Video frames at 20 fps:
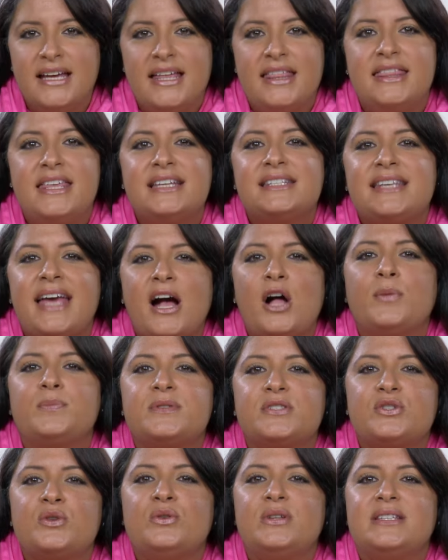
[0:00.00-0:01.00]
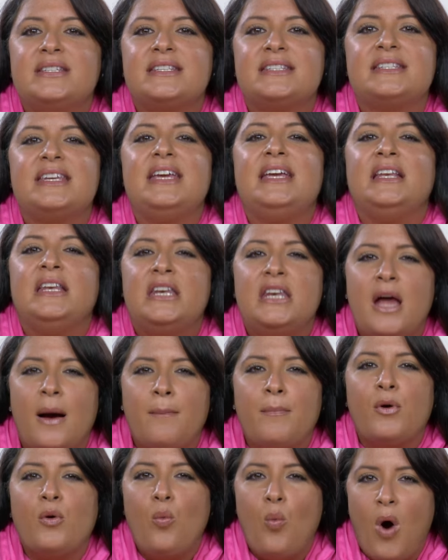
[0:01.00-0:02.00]
This helps students see,
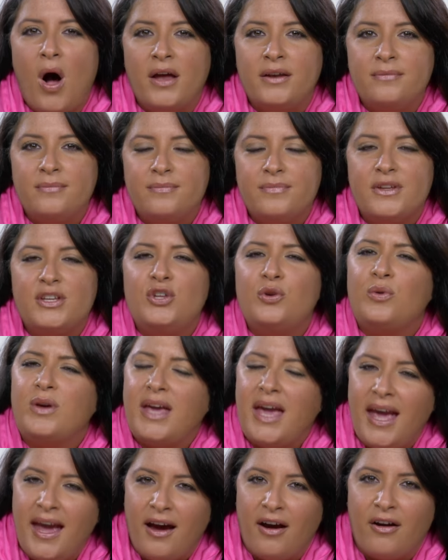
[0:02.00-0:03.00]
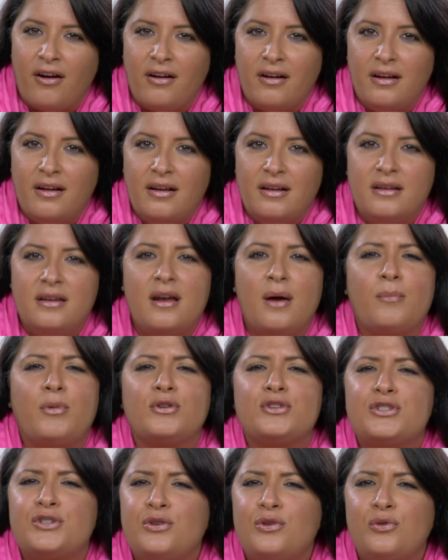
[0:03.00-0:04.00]
#1, you care.
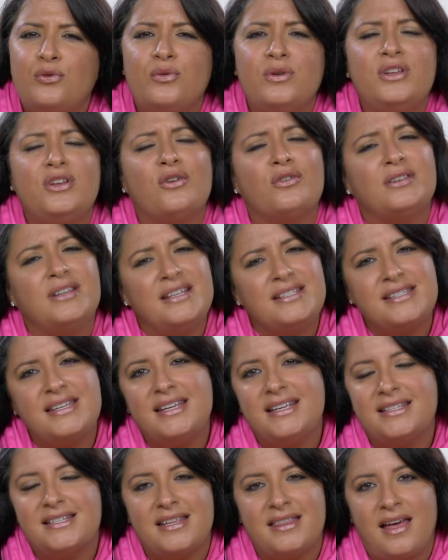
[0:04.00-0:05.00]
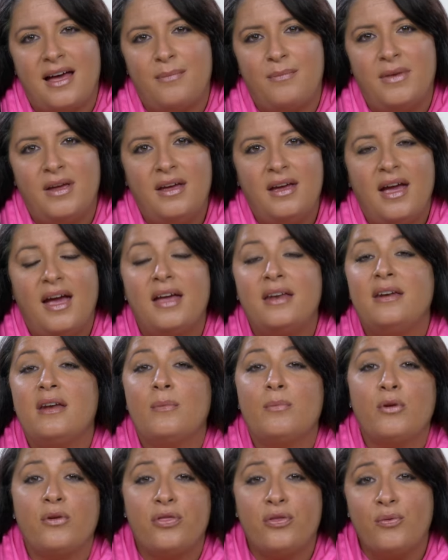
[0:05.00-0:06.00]
#2, you're listening to them. And
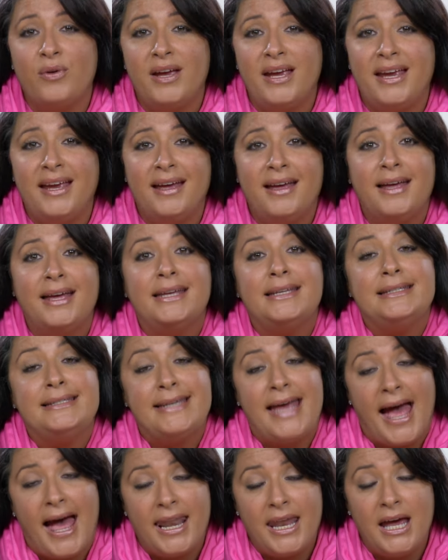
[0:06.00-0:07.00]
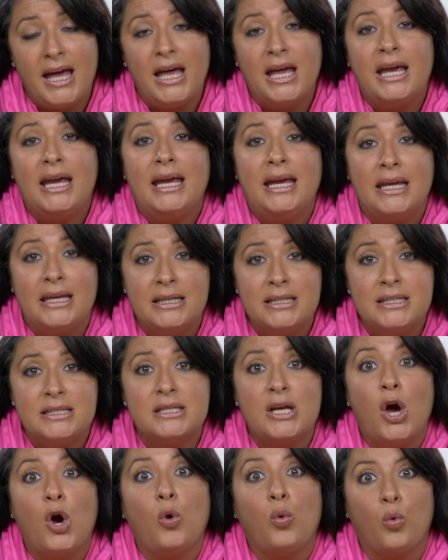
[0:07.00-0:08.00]
#3, data is
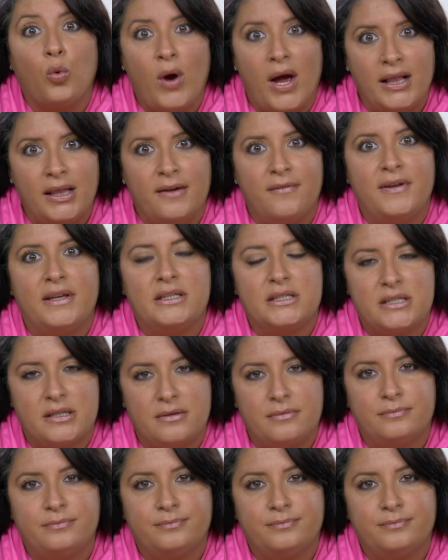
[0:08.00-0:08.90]
relevant.